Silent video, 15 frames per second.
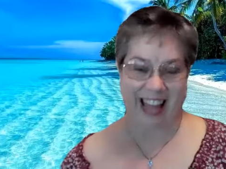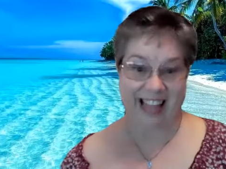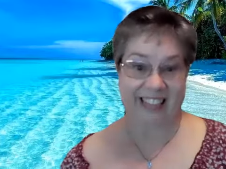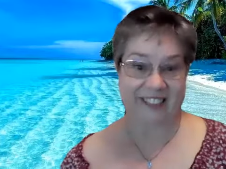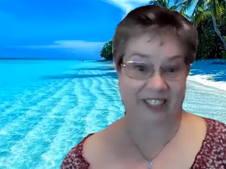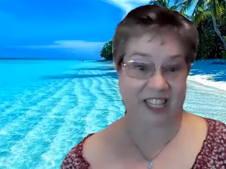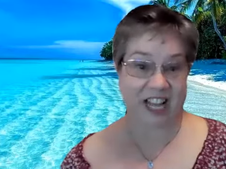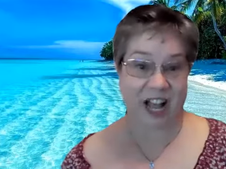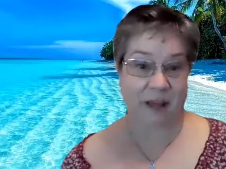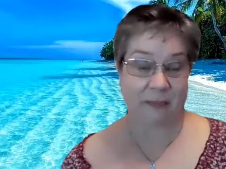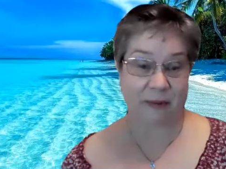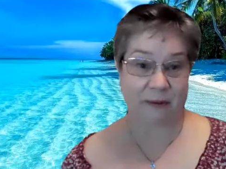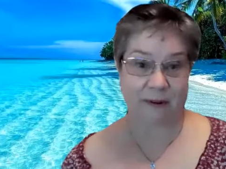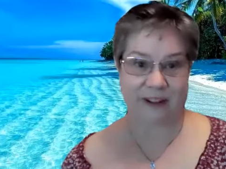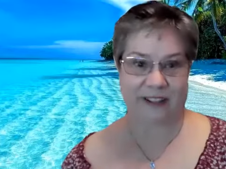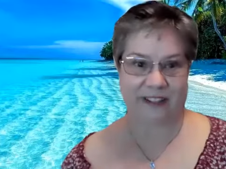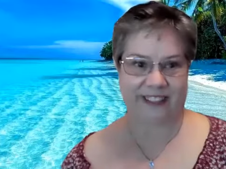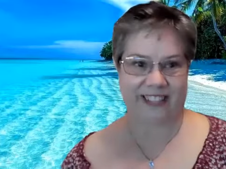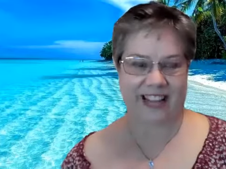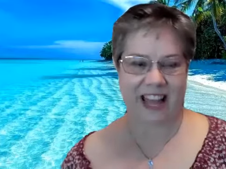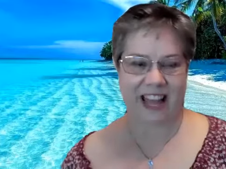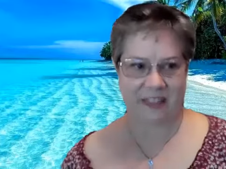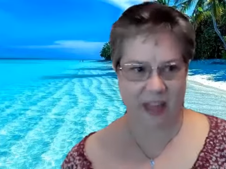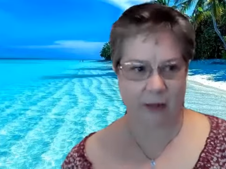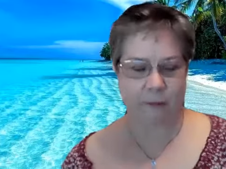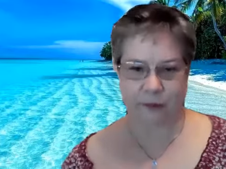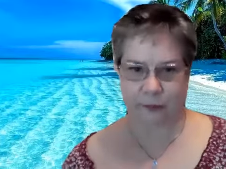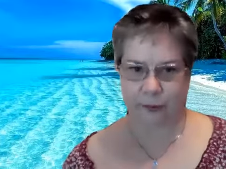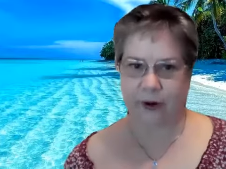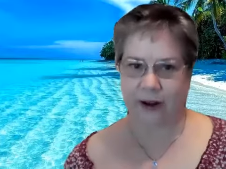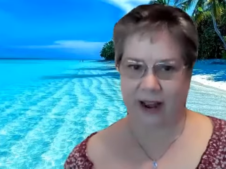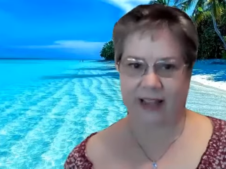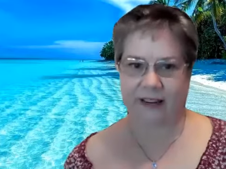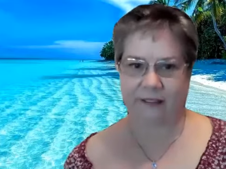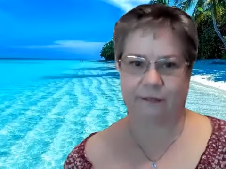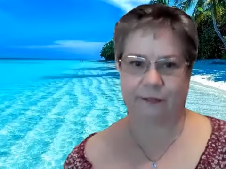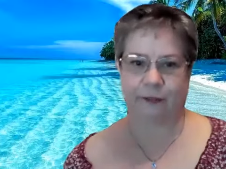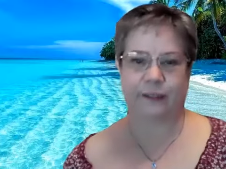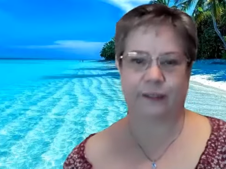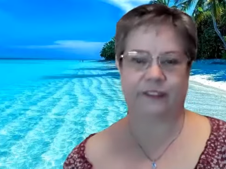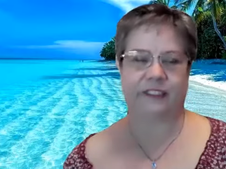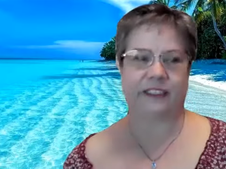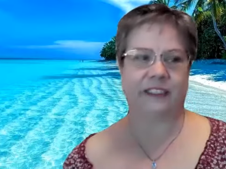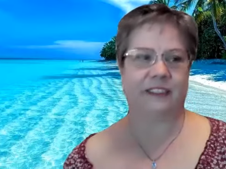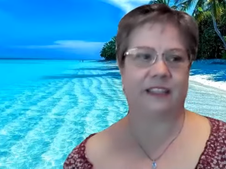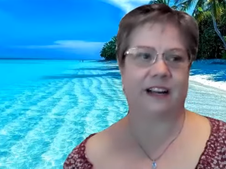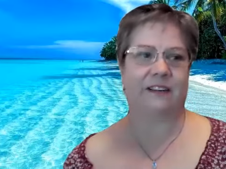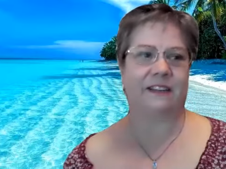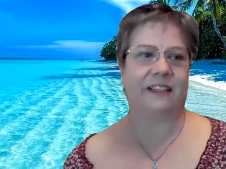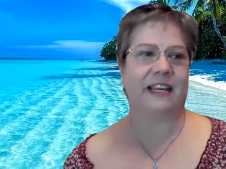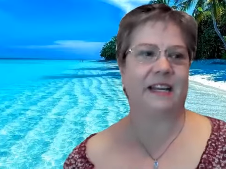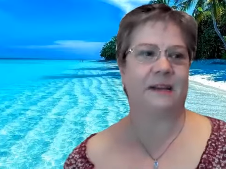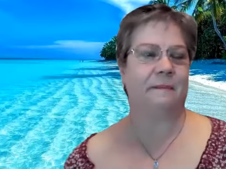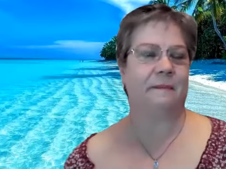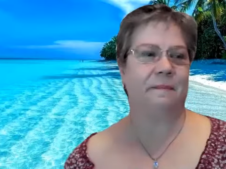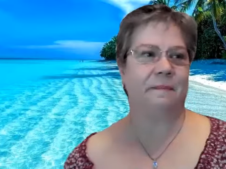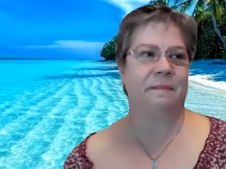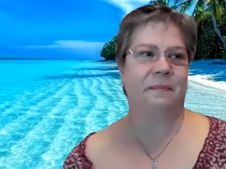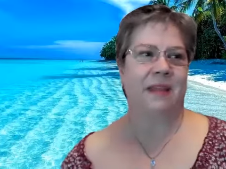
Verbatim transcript: as a copywriter. And that was where I had first seen Carline.